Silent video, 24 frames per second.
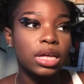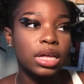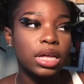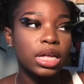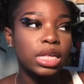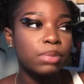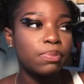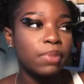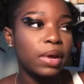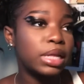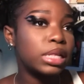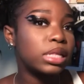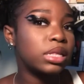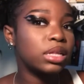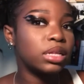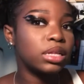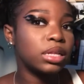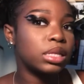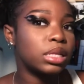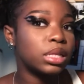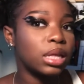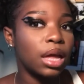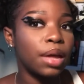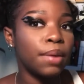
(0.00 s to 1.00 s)
It's basically
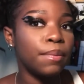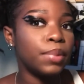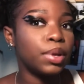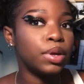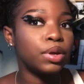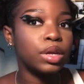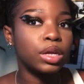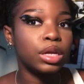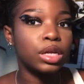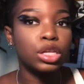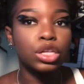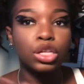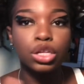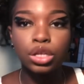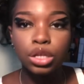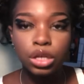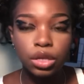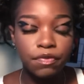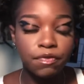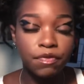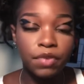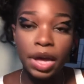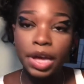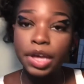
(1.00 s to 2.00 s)
the same building.
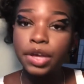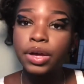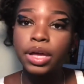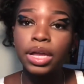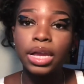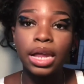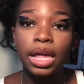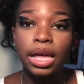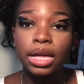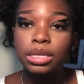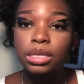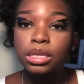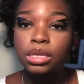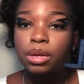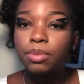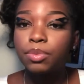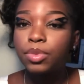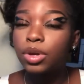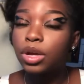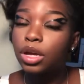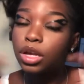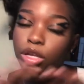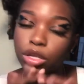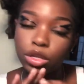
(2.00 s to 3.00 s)
Find your class
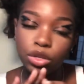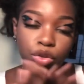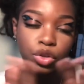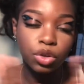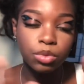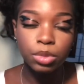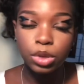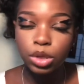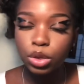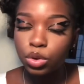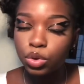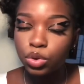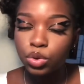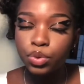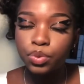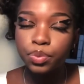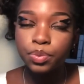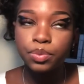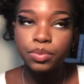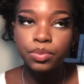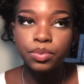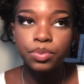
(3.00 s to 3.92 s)
number and you'll be cool.